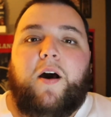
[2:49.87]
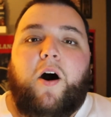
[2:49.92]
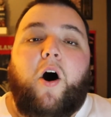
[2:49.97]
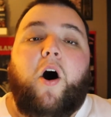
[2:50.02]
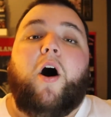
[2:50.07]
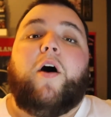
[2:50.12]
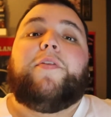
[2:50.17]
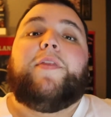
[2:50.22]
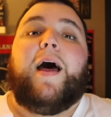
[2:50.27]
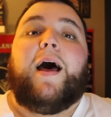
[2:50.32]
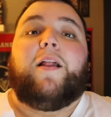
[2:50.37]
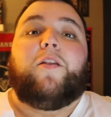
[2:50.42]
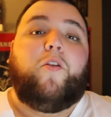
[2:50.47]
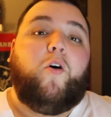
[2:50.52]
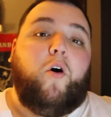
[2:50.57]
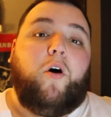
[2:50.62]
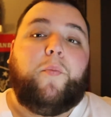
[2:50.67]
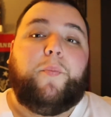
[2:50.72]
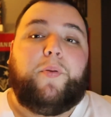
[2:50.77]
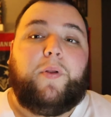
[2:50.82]
On that
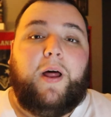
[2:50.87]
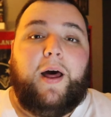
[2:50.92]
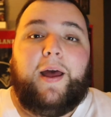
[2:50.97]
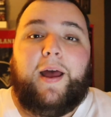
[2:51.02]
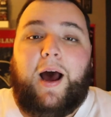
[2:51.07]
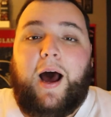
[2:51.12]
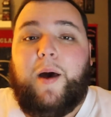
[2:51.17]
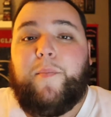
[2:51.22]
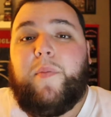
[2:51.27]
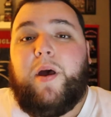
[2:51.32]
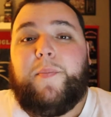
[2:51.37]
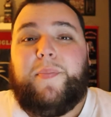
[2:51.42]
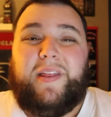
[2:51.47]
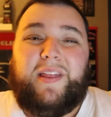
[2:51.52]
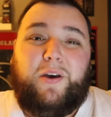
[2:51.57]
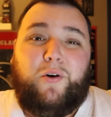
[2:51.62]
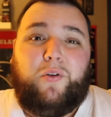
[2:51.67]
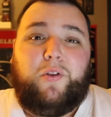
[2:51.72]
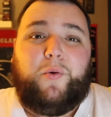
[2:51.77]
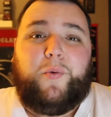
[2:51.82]
long play, I may be
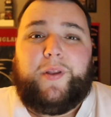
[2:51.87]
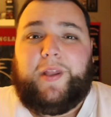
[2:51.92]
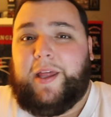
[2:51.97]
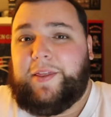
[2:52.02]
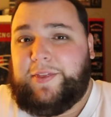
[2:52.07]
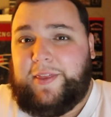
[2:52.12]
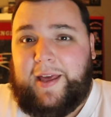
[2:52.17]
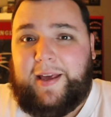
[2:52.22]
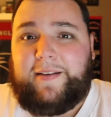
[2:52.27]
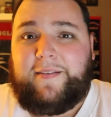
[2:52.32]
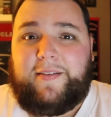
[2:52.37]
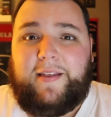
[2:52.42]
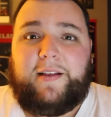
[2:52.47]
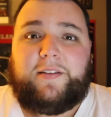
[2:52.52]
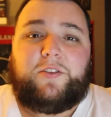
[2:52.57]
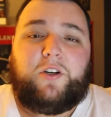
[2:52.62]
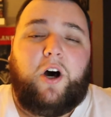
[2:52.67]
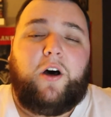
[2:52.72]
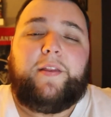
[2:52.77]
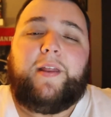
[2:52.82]
the only one that thinks
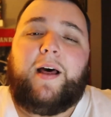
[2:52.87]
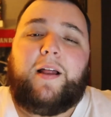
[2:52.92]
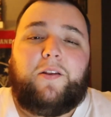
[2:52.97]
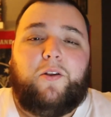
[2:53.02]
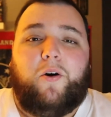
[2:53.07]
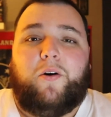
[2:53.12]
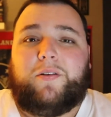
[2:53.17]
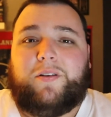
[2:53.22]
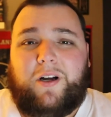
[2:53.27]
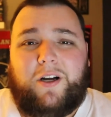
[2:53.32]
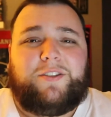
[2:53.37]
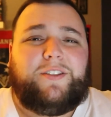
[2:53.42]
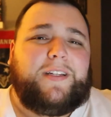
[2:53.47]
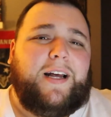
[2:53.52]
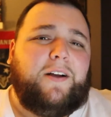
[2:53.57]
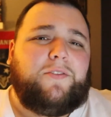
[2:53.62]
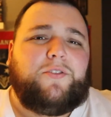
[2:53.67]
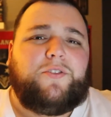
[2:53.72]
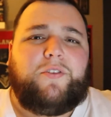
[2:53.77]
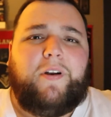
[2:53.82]
this. On that long
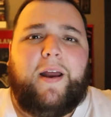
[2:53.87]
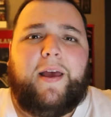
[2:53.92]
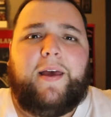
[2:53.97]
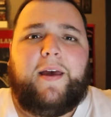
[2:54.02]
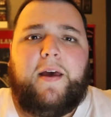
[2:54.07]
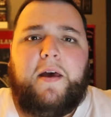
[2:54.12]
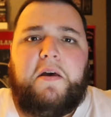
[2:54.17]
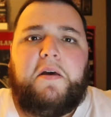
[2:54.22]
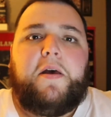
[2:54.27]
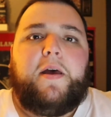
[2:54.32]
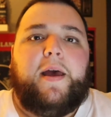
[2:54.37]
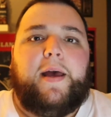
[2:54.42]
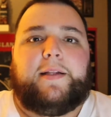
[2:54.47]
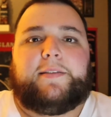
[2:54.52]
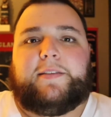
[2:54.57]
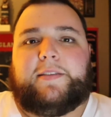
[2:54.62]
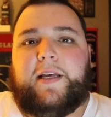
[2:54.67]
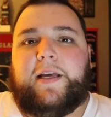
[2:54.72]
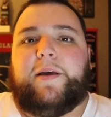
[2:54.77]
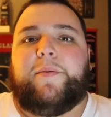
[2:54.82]
touchdown strike, it
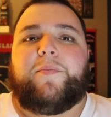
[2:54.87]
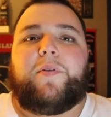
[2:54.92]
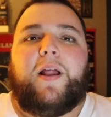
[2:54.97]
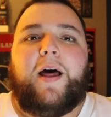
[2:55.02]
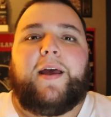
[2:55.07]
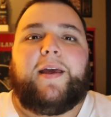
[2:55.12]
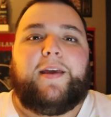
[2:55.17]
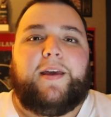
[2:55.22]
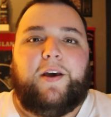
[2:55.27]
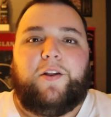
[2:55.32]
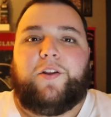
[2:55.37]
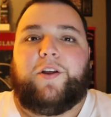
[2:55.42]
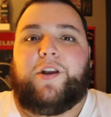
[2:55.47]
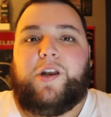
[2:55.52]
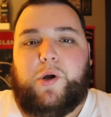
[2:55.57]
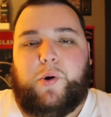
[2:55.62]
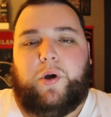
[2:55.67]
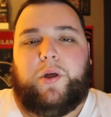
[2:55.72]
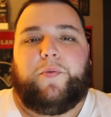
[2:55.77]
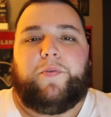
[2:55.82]
seemed like Gilly
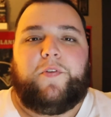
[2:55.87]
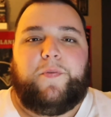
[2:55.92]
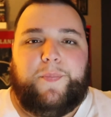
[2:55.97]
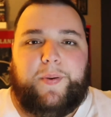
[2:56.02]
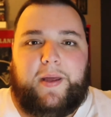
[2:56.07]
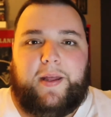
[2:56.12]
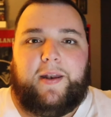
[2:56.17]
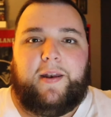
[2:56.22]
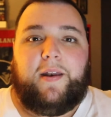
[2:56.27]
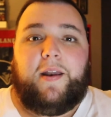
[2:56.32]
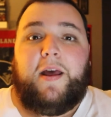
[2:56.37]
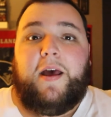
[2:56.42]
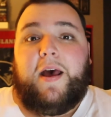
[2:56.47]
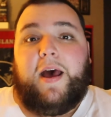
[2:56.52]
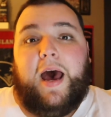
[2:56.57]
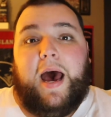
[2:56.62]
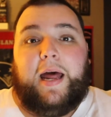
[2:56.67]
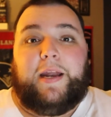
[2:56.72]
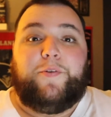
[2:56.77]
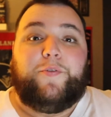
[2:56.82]
knew he was beaten,
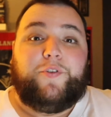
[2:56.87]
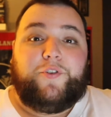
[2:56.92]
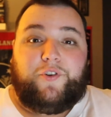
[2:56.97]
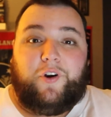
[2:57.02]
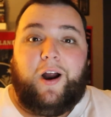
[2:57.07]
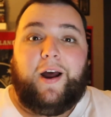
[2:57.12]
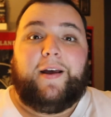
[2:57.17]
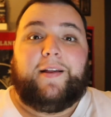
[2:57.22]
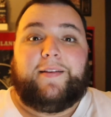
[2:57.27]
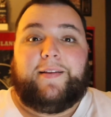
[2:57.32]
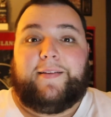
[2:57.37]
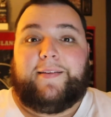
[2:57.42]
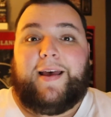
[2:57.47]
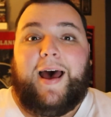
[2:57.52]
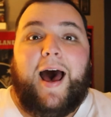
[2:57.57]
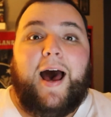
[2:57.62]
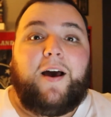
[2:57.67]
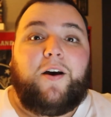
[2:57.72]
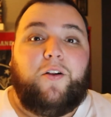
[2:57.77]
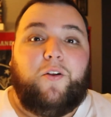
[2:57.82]
and he was trying to
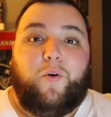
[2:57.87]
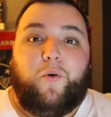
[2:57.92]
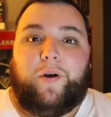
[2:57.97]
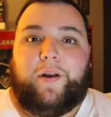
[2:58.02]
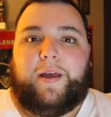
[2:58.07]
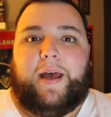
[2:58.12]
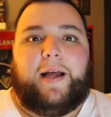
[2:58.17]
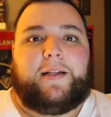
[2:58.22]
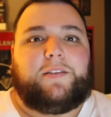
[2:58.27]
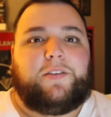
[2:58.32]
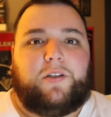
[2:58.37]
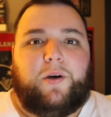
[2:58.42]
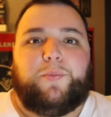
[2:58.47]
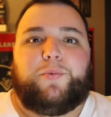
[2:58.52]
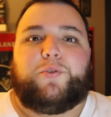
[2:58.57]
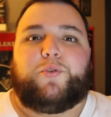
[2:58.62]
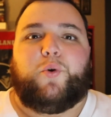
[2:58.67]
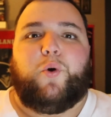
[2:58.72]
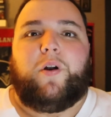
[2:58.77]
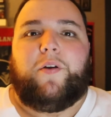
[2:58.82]
tackle or get some
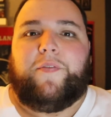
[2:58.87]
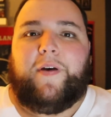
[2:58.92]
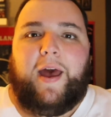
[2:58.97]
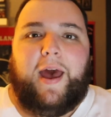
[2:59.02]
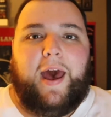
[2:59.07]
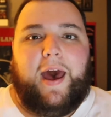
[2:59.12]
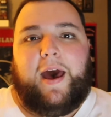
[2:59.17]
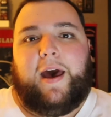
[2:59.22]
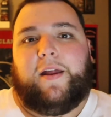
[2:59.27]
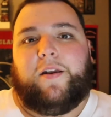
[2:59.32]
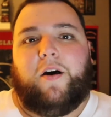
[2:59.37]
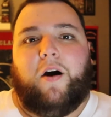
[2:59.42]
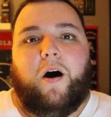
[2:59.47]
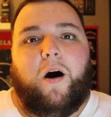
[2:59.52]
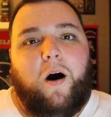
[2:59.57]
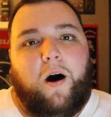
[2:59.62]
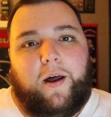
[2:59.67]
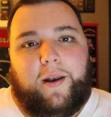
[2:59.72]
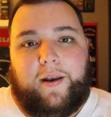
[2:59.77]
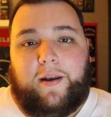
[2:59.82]
sort of a hand
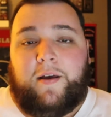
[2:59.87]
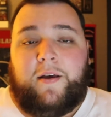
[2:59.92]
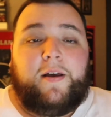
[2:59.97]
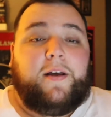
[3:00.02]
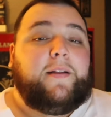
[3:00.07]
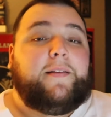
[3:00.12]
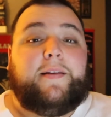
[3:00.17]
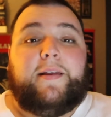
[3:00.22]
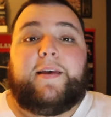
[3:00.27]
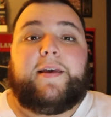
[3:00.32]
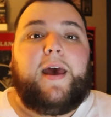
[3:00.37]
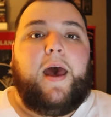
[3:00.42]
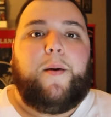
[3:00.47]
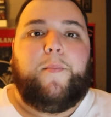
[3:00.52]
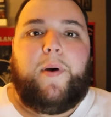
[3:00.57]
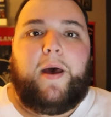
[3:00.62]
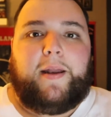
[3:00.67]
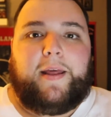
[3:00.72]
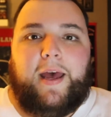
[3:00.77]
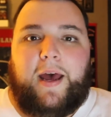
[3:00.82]
on DK
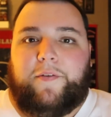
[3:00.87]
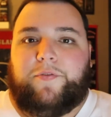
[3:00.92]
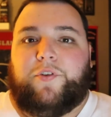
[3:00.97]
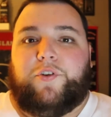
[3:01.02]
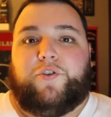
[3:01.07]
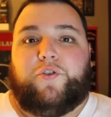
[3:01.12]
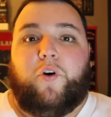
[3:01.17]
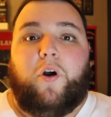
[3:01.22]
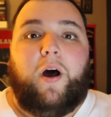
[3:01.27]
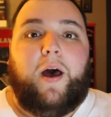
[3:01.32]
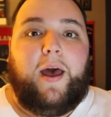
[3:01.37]
Metcalf to draw